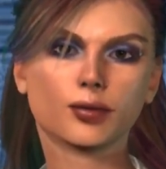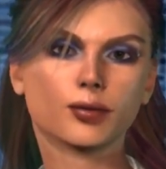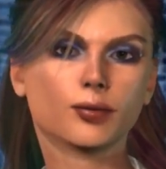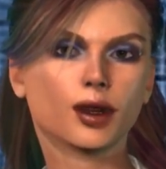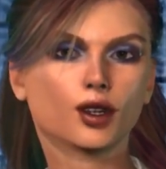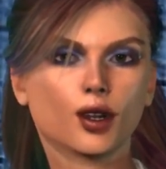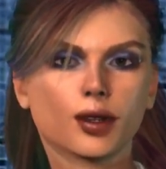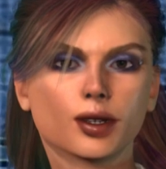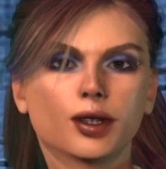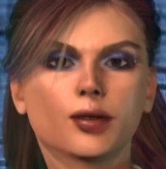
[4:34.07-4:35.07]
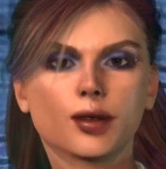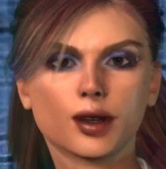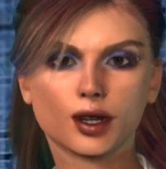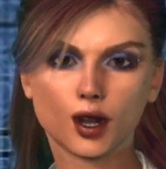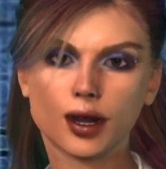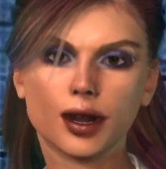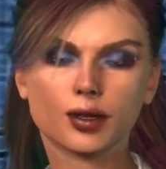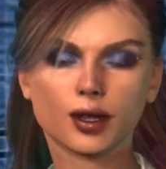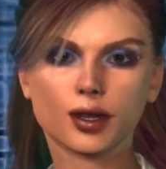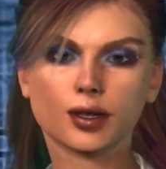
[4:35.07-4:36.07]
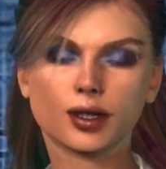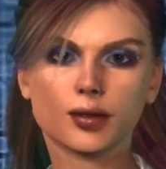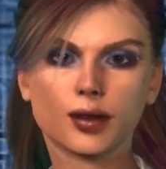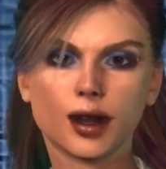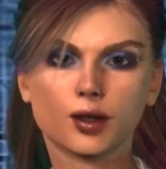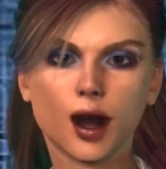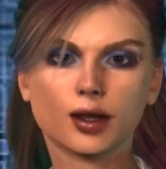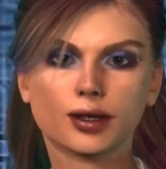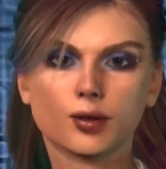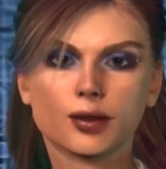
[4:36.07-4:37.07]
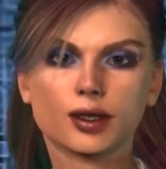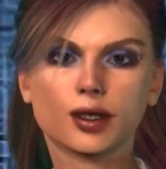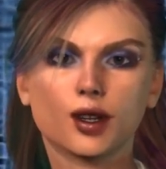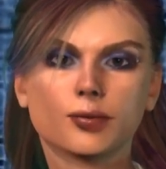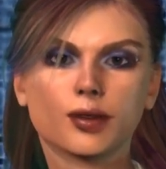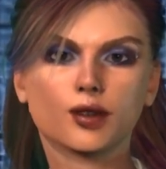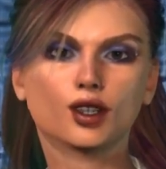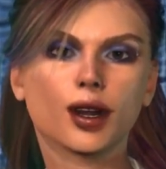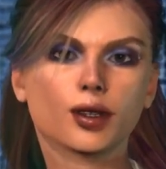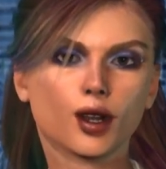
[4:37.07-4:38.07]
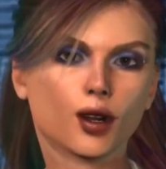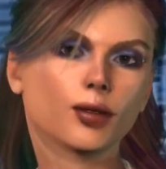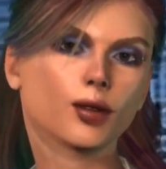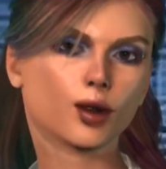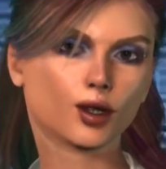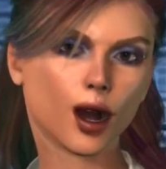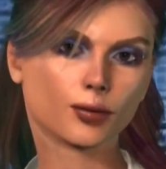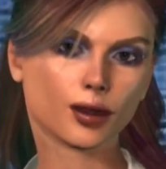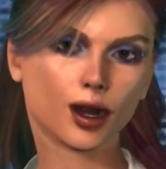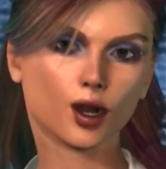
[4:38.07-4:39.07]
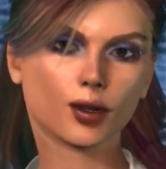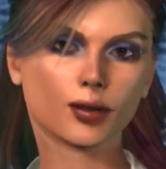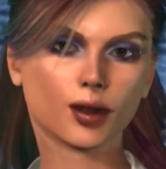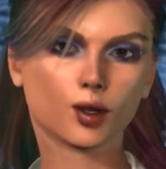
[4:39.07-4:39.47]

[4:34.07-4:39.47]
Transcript: Picture this, a hurricane hits, and while humans scramble for shelter, we're up there,